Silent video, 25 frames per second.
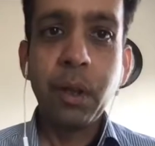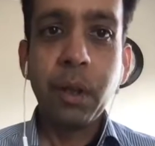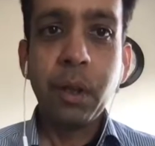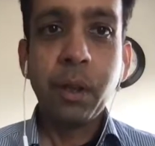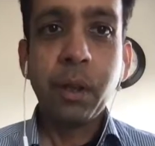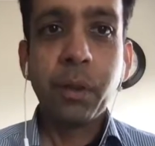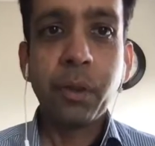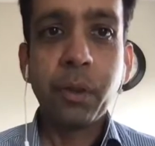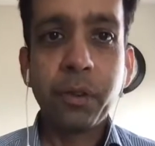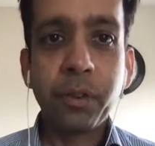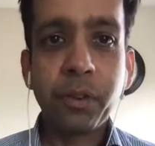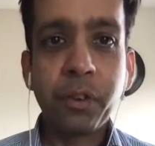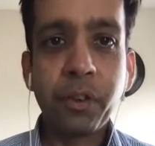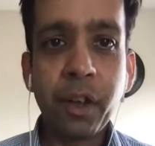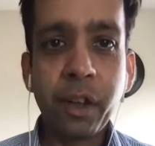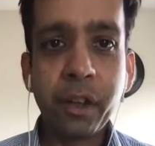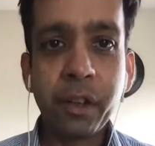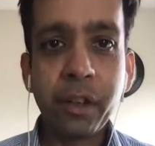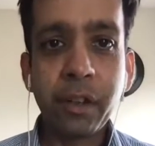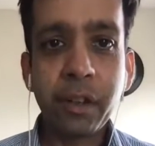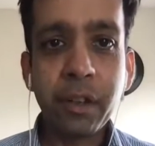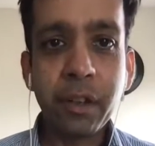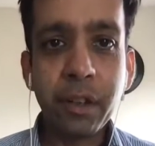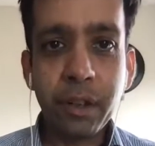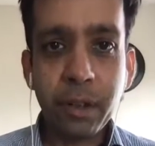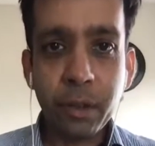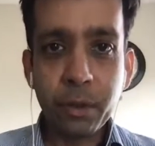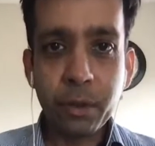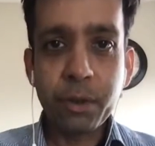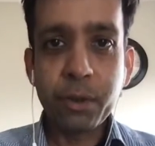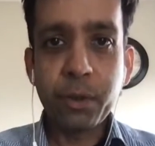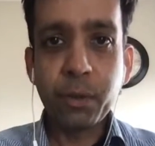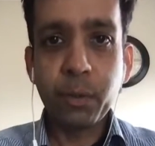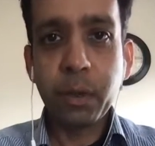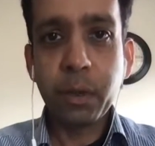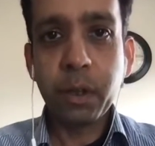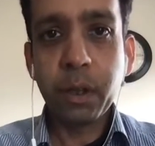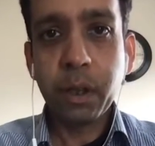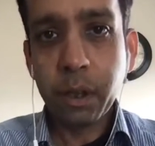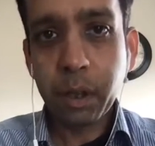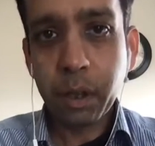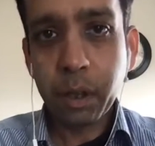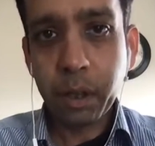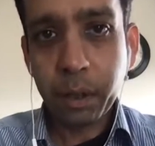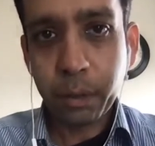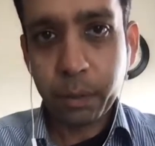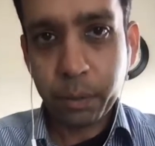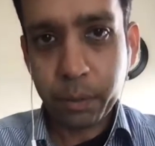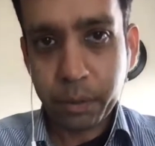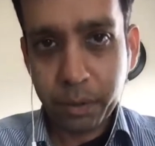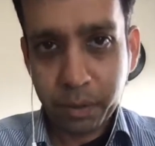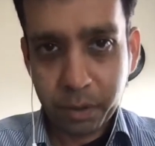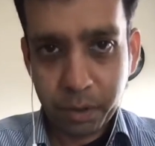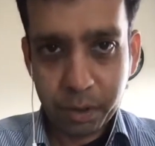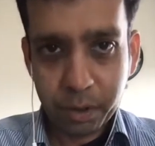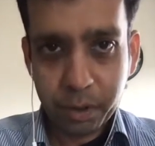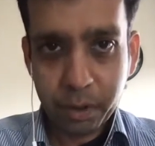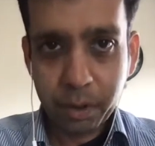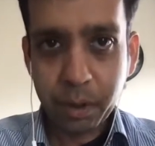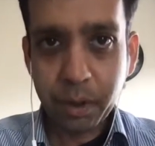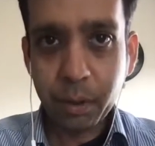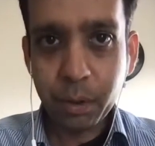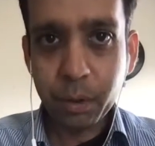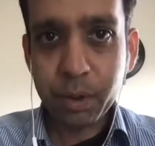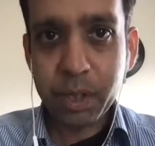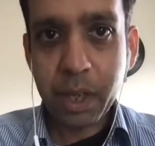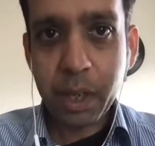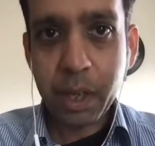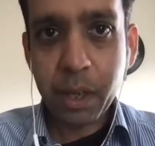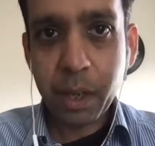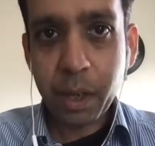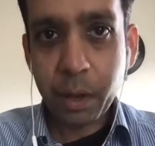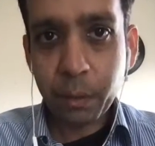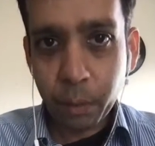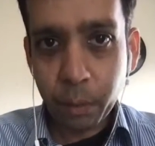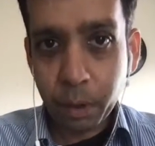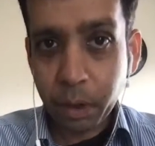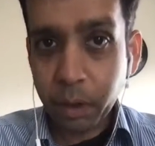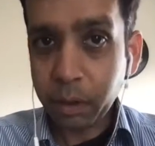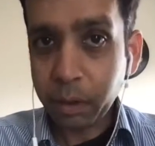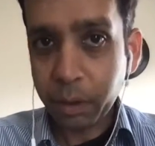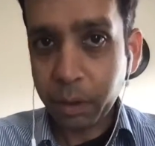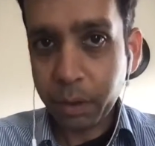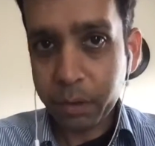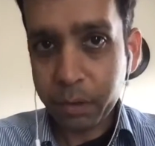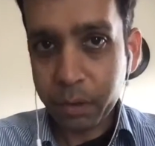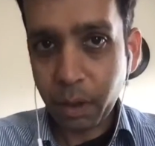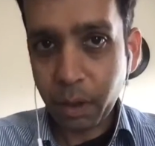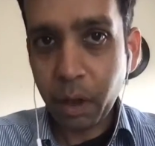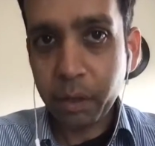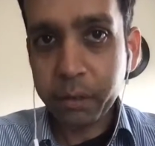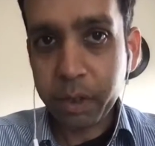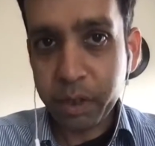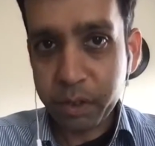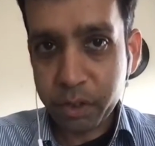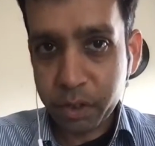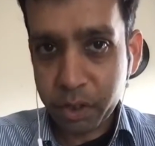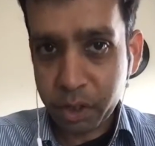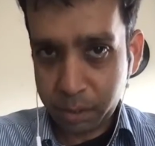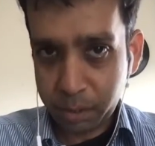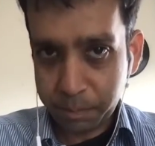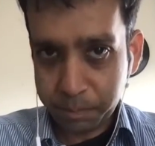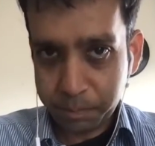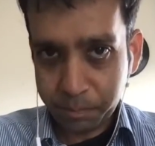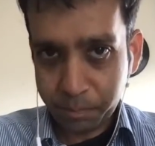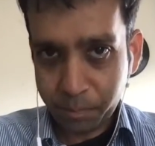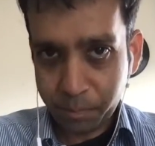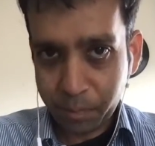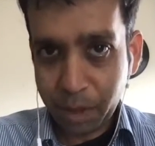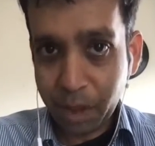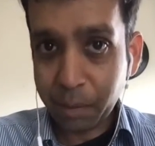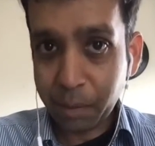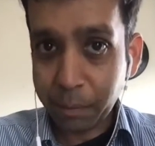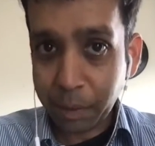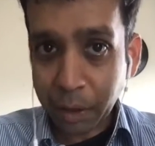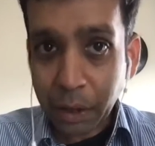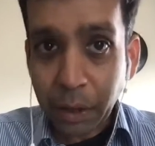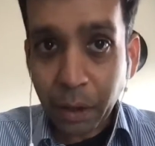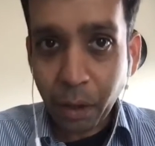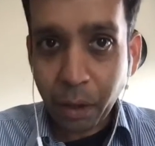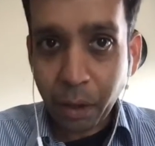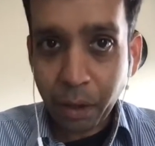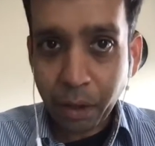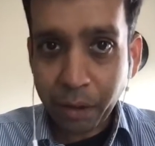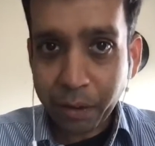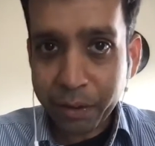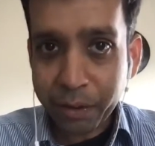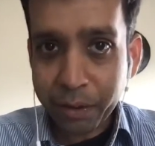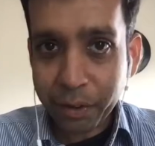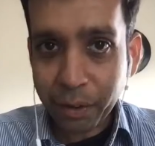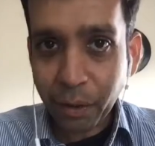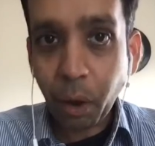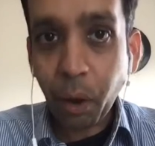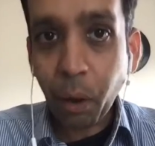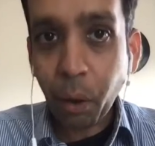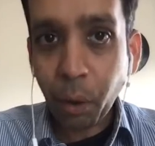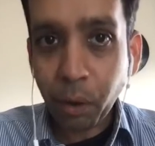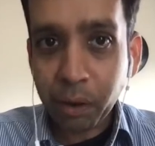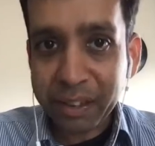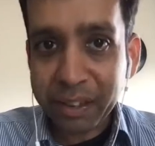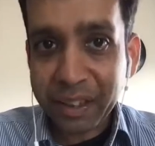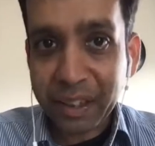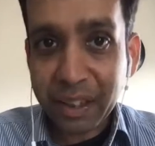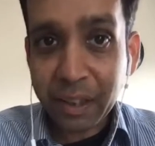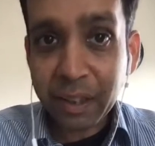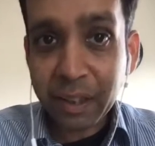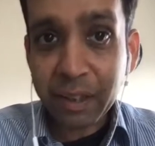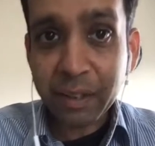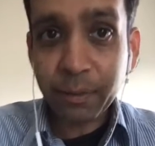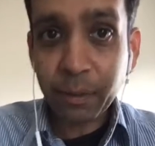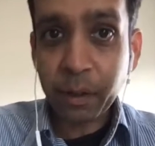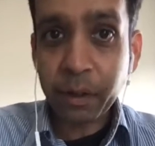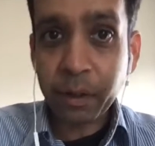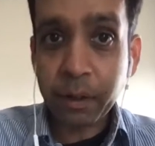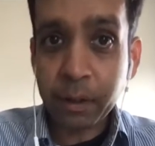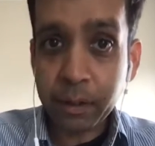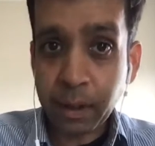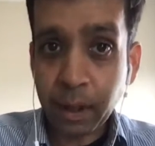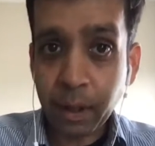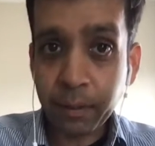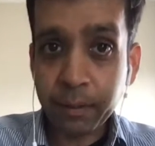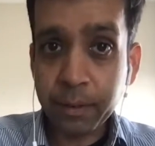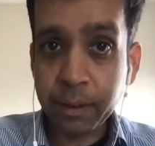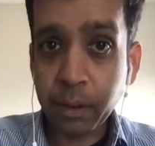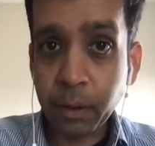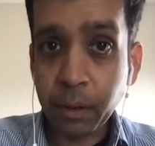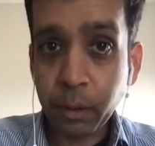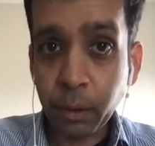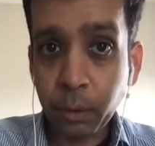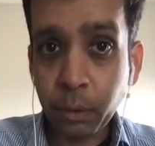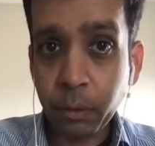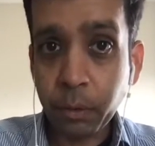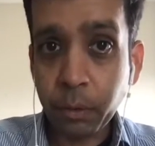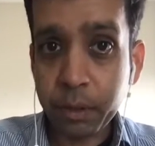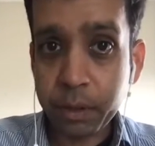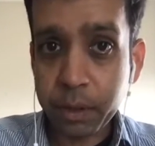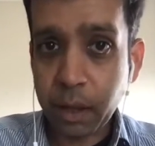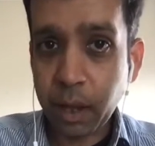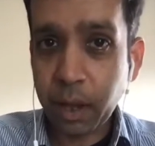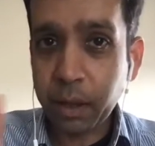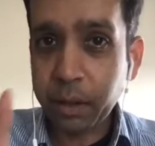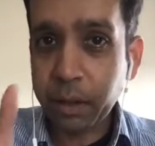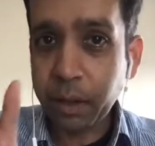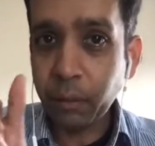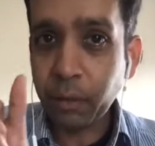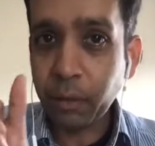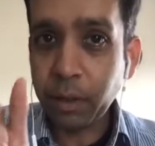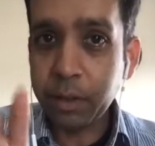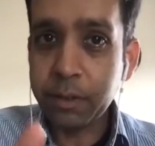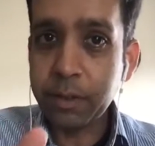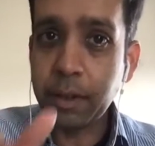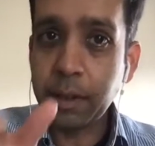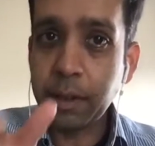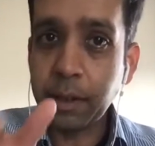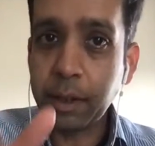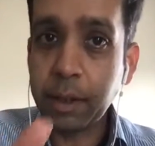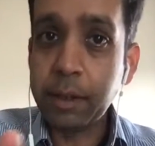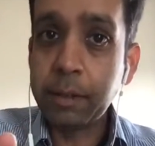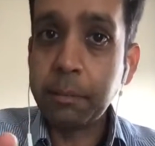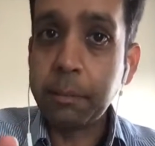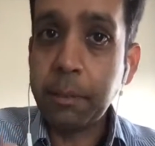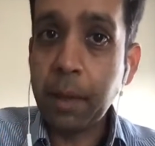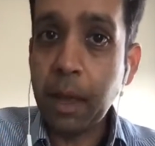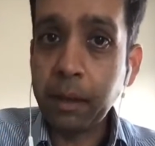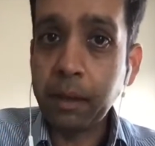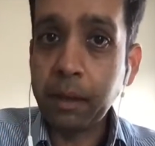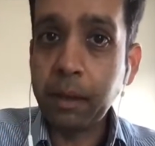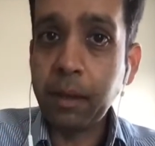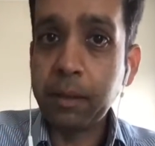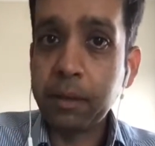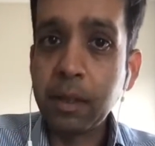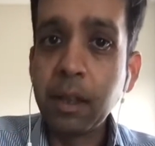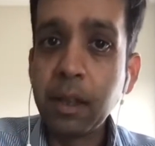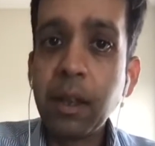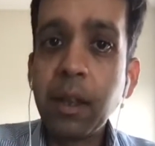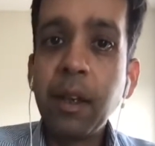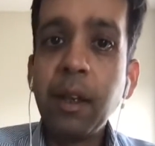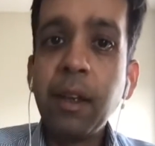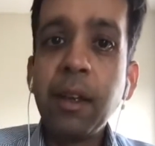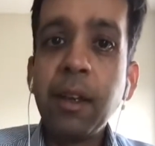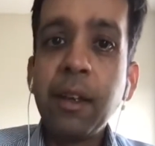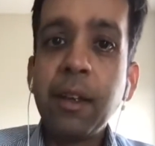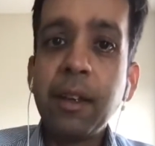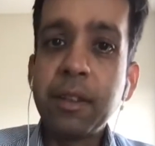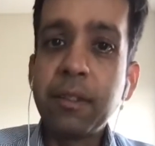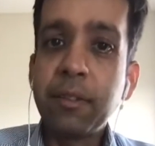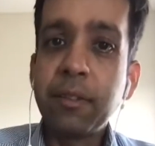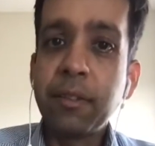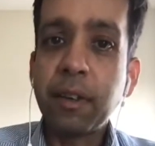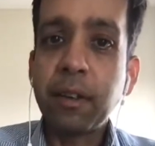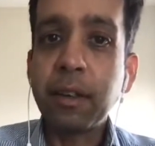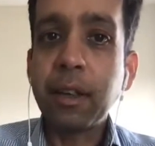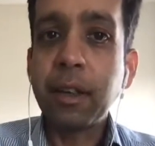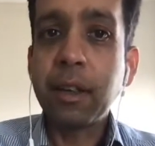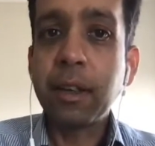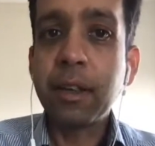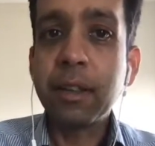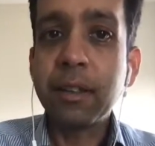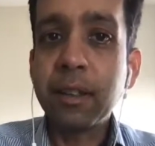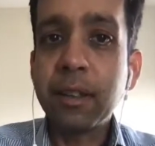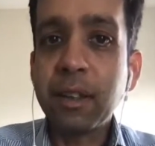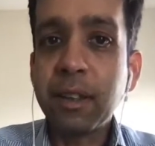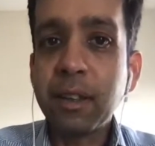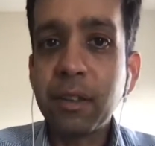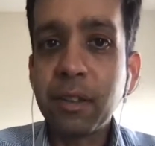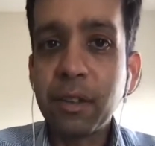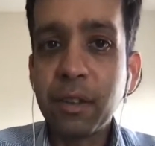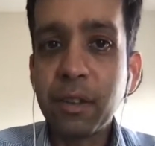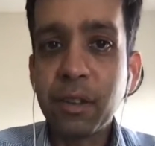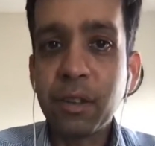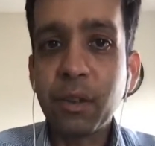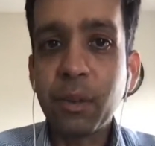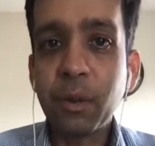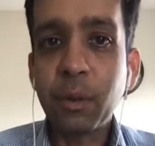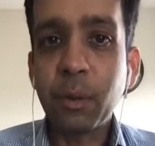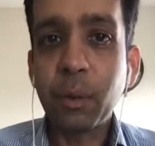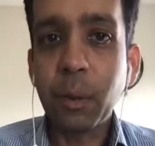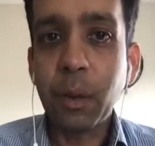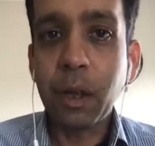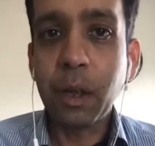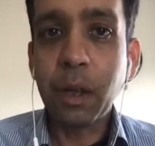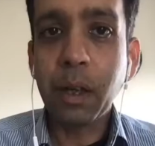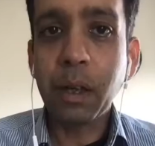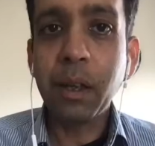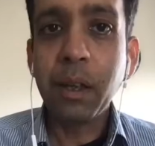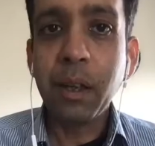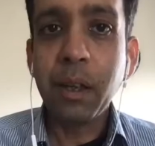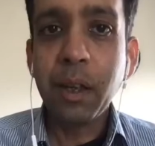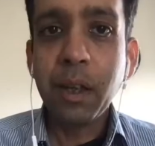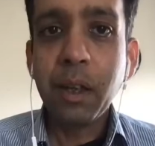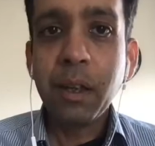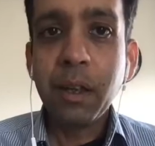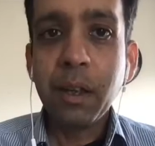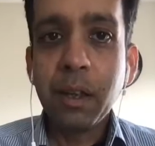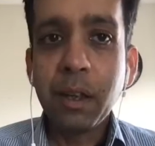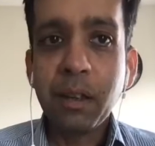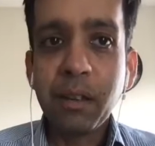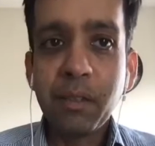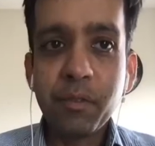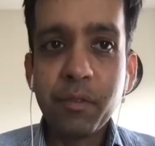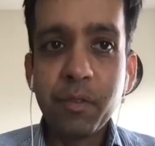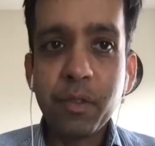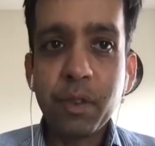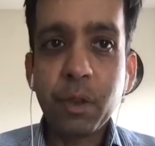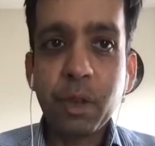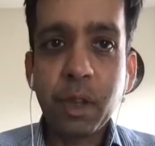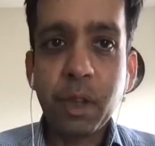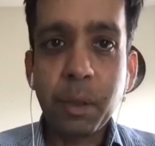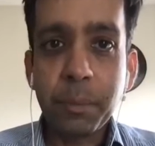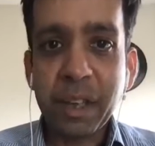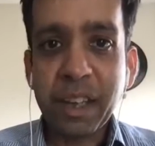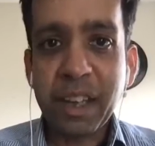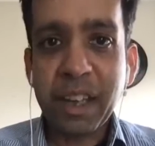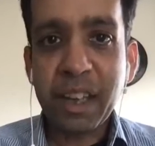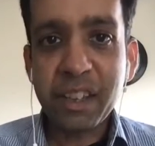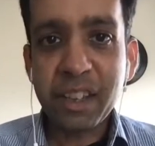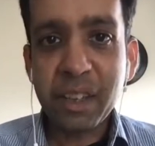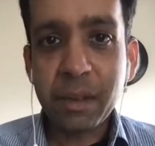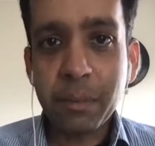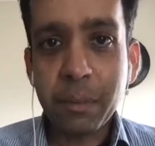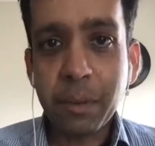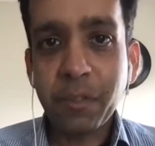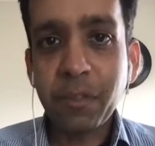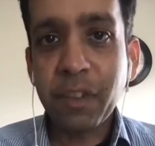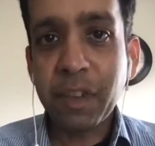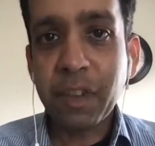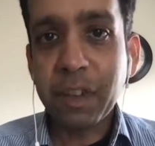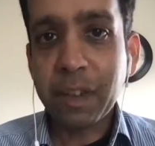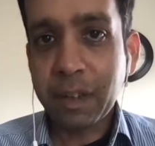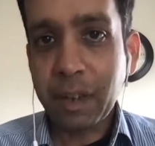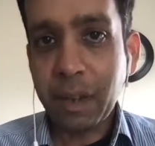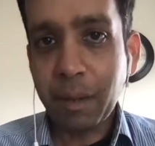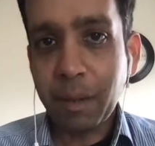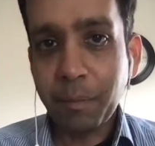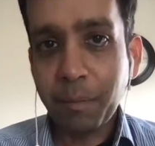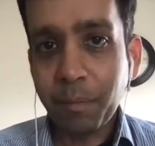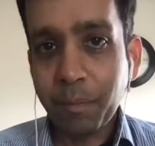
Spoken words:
run huge workloads, huge AI workloads on the chip. And because all these 400,000 cores are in one silicon package, it's very easy to do communication between them.